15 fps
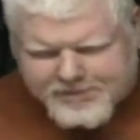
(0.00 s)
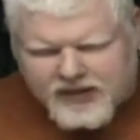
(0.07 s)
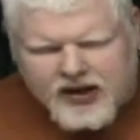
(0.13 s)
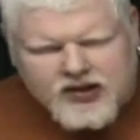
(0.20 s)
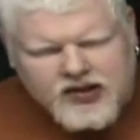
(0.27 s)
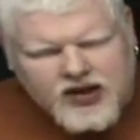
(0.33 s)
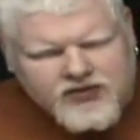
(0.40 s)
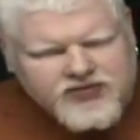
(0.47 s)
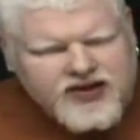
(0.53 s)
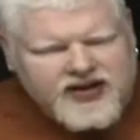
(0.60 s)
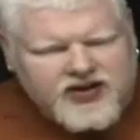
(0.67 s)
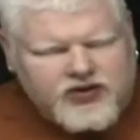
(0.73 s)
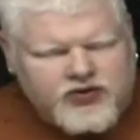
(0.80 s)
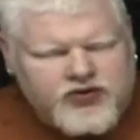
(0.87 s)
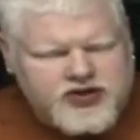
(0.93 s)
I love
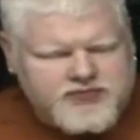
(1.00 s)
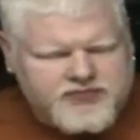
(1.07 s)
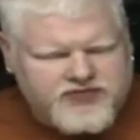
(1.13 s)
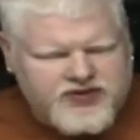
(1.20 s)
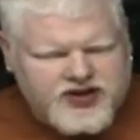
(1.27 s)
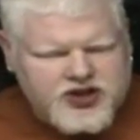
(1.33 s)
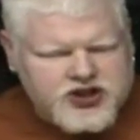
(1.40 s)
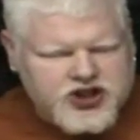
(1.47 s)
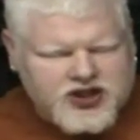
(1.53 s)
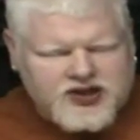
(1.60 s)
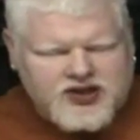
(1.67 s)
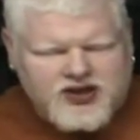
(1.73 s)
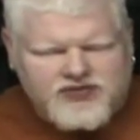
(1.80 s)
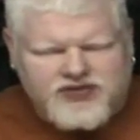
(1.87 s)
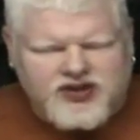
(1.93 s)
that crisp finish. I
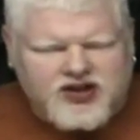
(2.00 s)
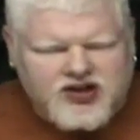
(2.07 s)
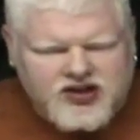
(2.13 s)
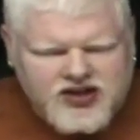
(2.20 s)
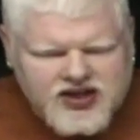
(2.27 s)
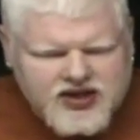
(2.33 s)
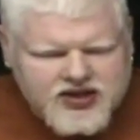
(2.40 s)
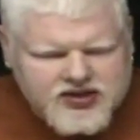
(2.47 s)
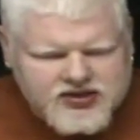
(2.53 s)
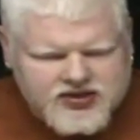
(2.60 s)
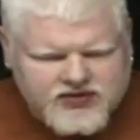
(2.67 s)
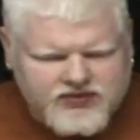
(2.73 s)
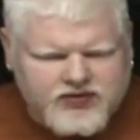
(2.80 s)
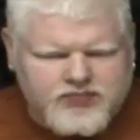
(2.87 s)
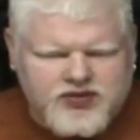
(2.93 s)
love the cleanness
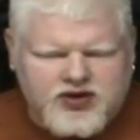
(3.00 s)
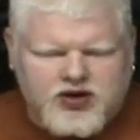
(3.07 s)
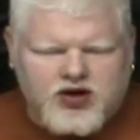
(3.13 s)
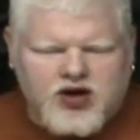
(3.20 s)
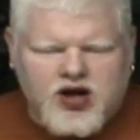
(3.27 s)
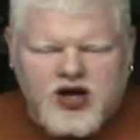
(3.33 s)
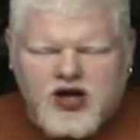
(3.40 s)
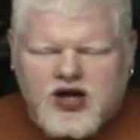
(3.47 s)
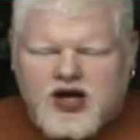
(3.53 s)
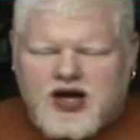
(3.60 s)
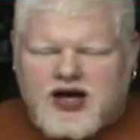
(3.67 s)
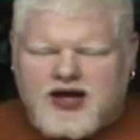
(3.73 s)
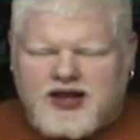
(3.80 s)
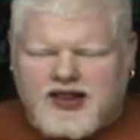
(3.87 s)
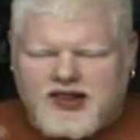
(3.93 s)
of the beer.
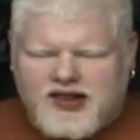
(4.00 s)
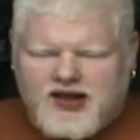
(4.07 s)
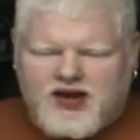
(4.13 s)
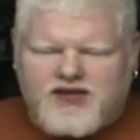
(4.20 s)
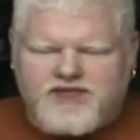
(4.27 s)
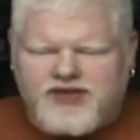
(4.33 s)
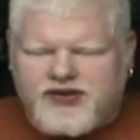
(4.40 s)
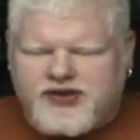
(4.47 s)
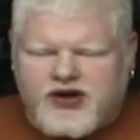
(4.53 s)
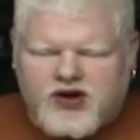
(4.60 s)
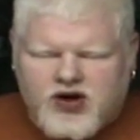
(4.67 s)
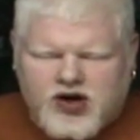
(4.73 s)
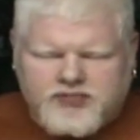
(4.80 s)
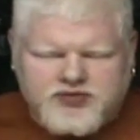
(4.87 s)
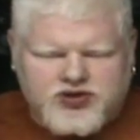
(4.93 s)
I love that the
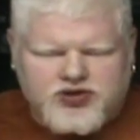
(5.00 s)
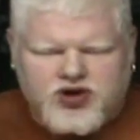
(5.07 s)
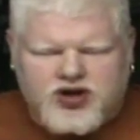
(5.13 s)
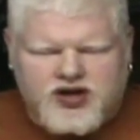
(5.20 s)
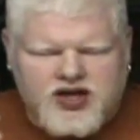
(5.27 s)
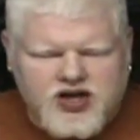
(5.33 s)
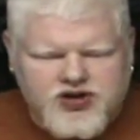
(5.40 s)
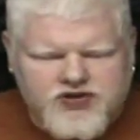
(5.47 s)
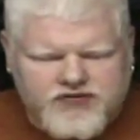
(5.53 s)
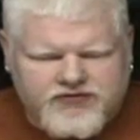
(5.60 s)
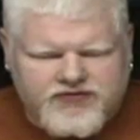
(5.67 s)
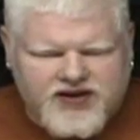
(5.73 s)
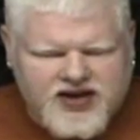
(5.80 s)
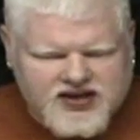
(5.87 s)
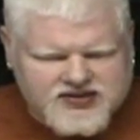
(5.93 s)
hops are not in your
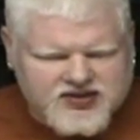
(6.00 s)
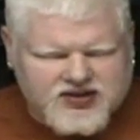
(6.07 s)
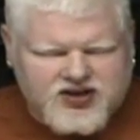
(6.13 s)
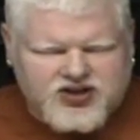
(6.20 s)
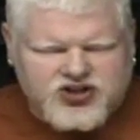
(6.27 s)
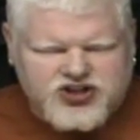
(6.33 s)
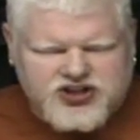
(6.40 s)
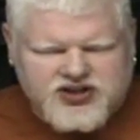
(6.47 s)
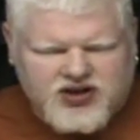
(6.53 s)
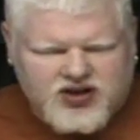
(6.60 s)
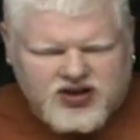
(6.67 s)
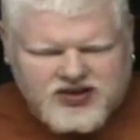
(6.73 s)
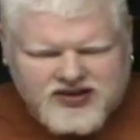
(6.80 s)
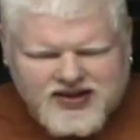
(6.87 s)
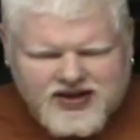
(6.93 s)
face, that they're just
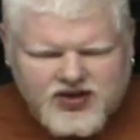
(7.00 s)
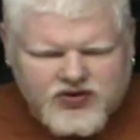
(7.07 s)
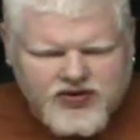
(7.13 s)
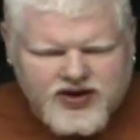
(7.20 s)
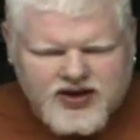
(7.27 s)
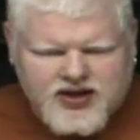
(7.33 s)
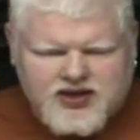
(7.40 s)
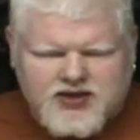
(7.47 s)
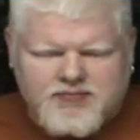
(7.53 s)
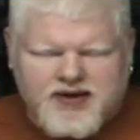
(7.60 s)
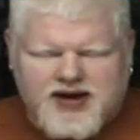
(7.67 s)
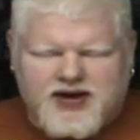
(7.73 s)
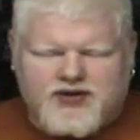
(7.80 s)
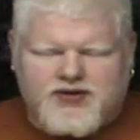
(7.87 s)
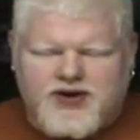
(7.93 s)
lingering in the
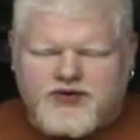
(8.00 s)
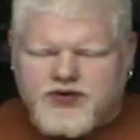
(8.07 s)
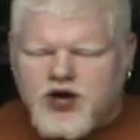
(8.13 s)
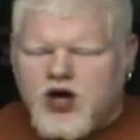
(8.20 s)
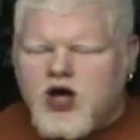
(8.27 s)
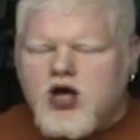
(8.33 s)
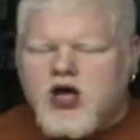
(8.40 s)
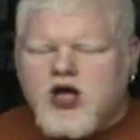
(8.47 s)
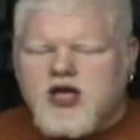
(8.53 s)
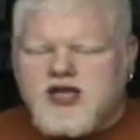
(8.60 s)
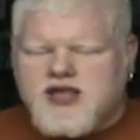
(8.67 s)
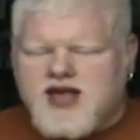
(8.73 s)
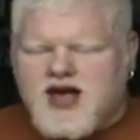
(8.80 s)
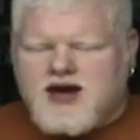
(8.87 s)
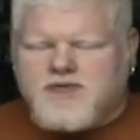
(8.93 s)
background.
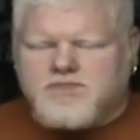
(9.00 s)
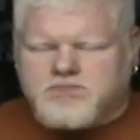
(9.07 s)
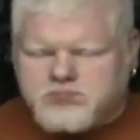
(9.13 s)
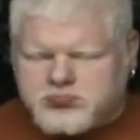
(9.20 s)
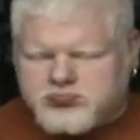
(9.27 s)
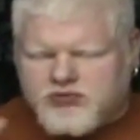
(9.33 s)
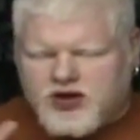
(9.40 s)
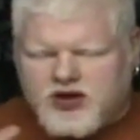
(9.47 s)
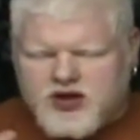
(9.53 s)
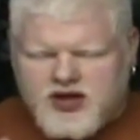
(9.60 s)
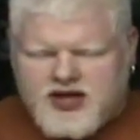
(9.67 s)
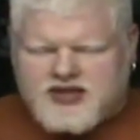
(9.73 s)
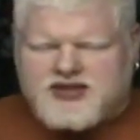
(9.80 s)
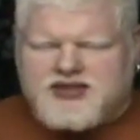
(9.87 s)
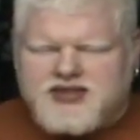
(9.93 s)
Yet,
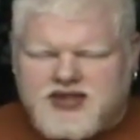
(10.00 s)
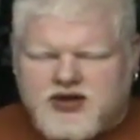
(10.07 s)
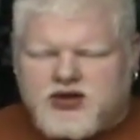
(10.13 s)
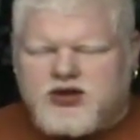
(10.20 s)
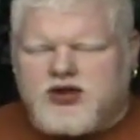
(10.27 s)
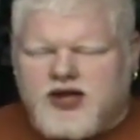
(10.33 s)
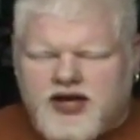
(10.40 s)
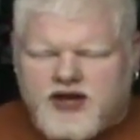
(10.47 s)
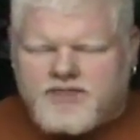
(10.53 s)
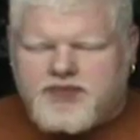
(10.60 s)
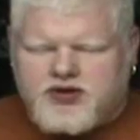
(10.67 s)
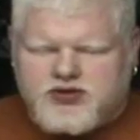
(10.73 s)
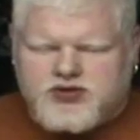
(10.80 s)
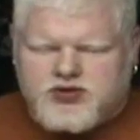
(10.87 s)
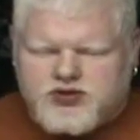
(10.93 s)
it's still, like
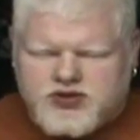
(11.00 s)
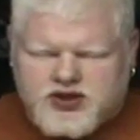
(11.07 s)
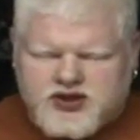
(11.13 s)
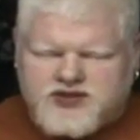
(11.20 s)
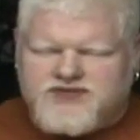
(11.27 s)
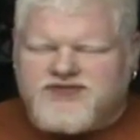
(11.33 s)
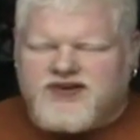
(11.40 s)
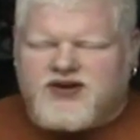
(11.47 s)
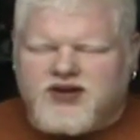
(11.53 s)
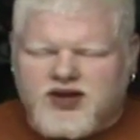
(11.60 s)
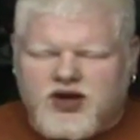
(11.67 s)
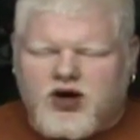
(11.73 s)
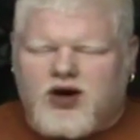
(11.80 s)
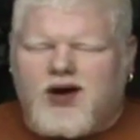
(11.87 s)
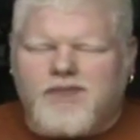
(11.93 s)
Pilsner's, is
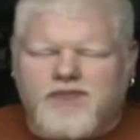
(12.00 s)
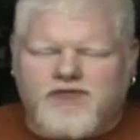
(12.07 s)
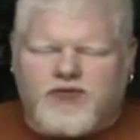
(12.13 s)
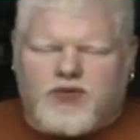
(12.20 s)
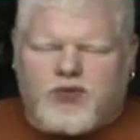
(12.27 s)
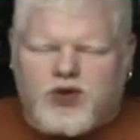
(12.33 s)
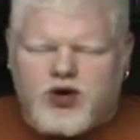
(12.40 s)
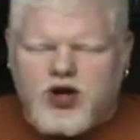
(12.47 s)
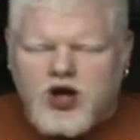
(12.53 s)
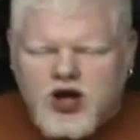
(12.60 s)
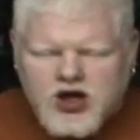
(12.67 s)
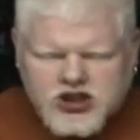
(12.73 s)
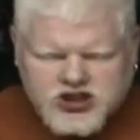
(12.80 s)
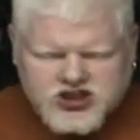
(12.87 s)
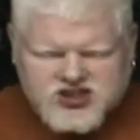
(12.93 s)
fairly hop forward,
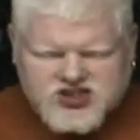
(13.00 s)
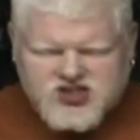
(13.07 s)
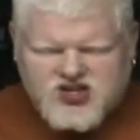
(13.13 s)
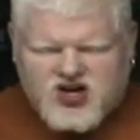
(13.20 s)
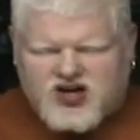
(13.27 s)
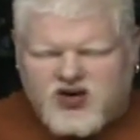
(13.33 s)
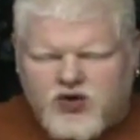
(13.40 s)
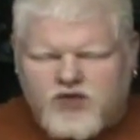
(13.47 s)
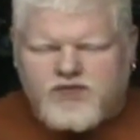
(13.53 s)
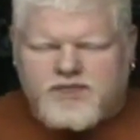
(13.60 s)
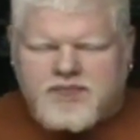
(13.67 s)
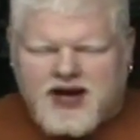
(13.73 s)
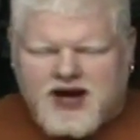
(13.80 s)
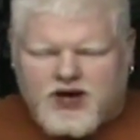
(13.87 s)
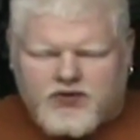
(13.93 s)
just not
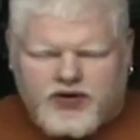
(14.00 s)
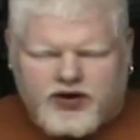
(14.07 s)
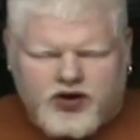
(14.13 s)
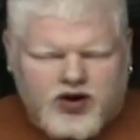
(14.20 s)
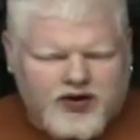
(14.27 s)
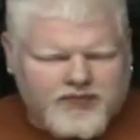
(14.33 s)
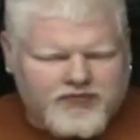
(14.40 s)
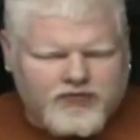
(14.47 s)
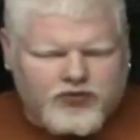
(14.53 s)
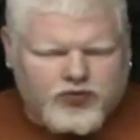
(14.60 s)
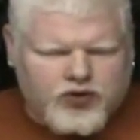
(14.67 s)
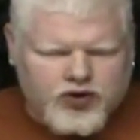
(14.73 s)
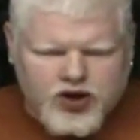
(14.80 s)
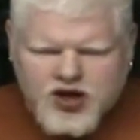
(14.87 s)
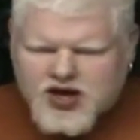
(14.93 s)
overpowering hop
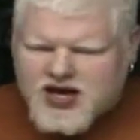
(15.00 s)
forward.